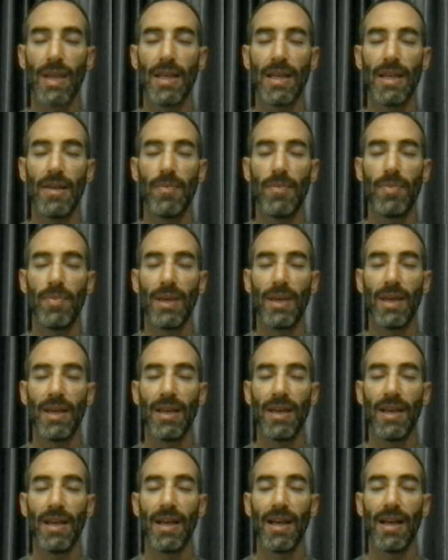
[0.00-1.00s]
Deep
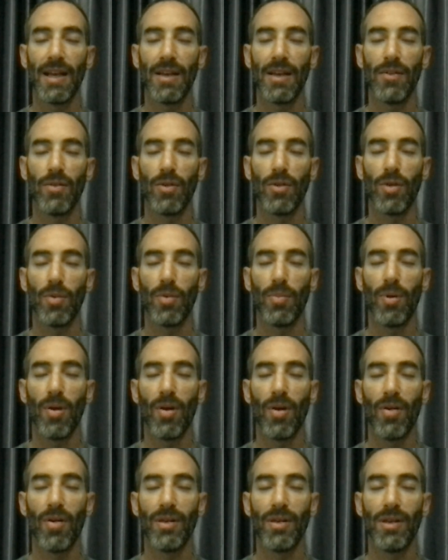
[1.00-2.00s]
inhale into your
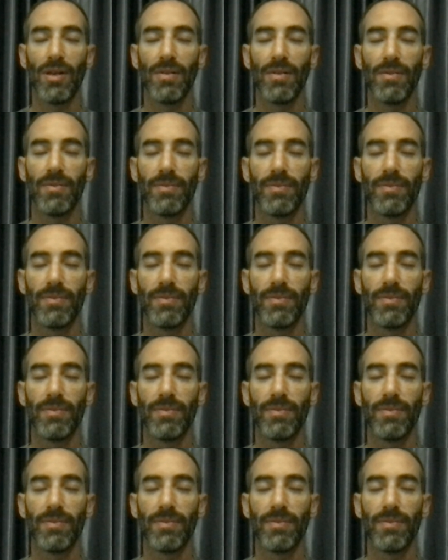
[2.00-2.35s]
body.